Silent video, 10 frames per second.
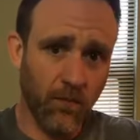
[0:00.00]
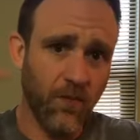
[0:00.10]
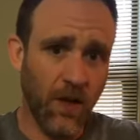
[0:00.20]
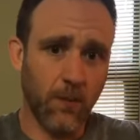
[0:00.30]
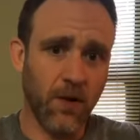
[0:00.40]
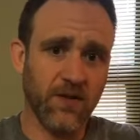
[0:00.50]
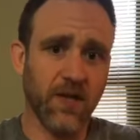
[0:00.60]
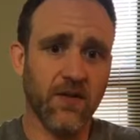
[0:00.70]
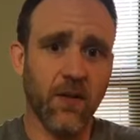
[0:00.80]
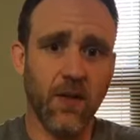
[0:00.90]
thought
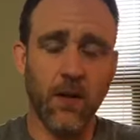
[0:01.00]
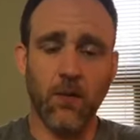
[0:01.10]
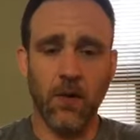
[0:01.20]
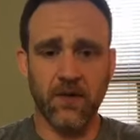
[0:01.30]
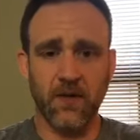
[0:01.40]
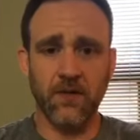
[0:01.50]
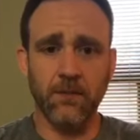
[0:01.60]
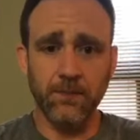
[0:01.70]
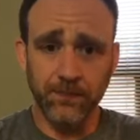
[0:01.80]
process to thought process.